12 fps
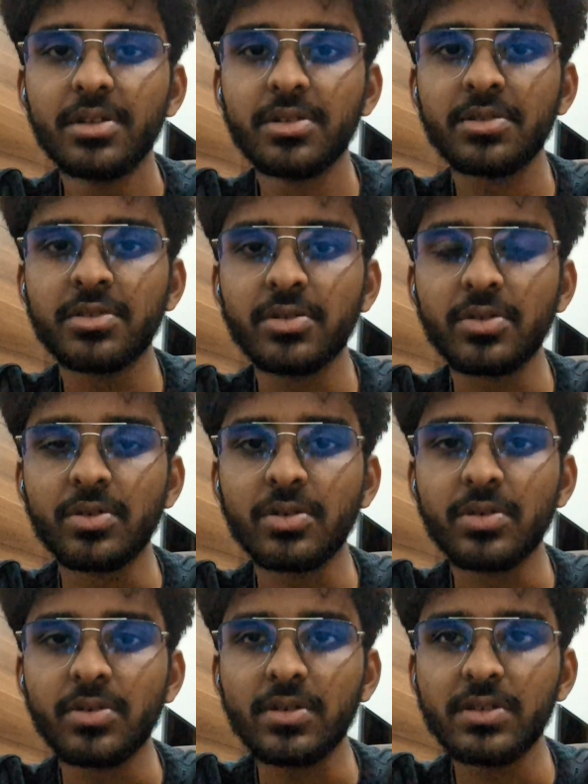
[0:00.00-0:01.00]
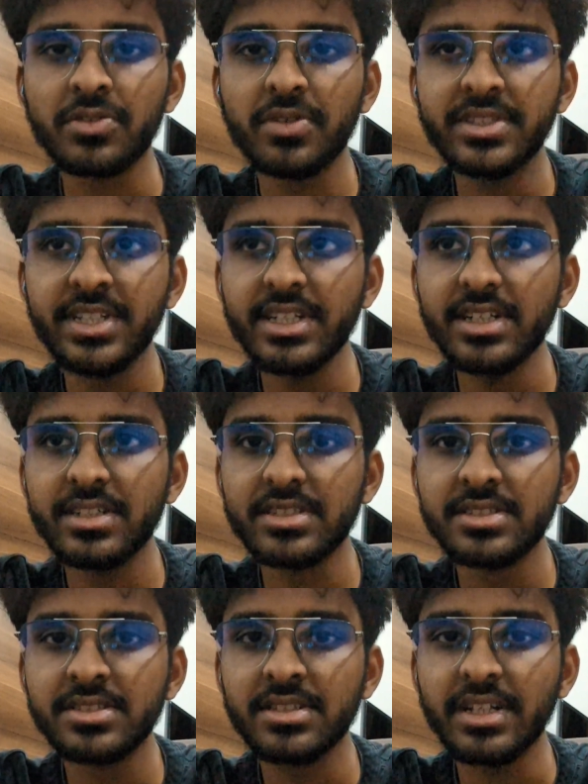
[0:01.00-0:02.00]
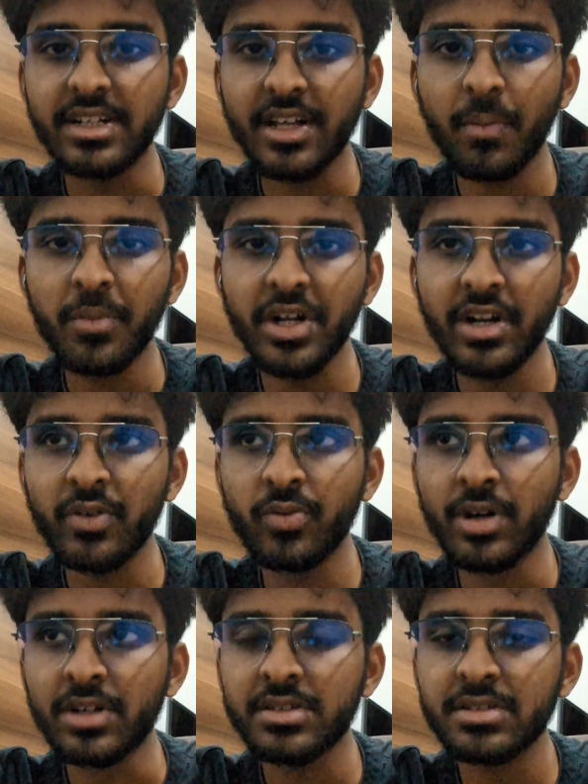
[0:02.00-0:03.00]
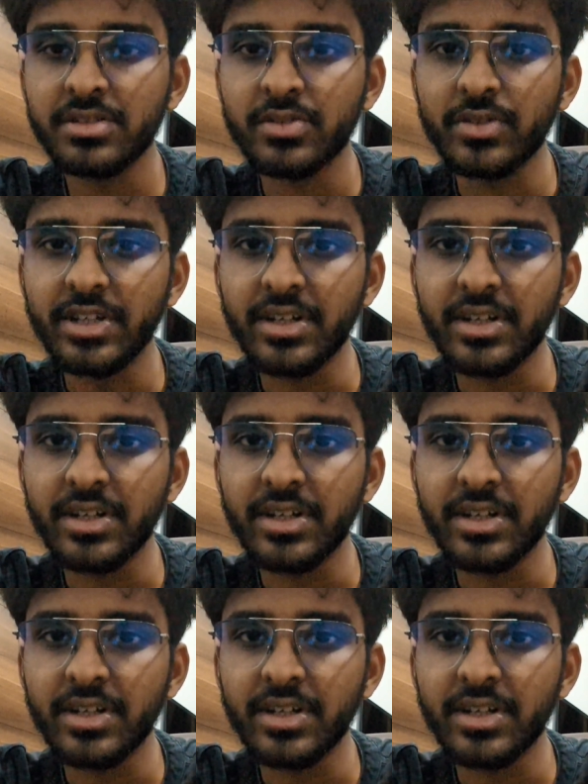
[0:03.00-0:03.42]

So switching is in computer networks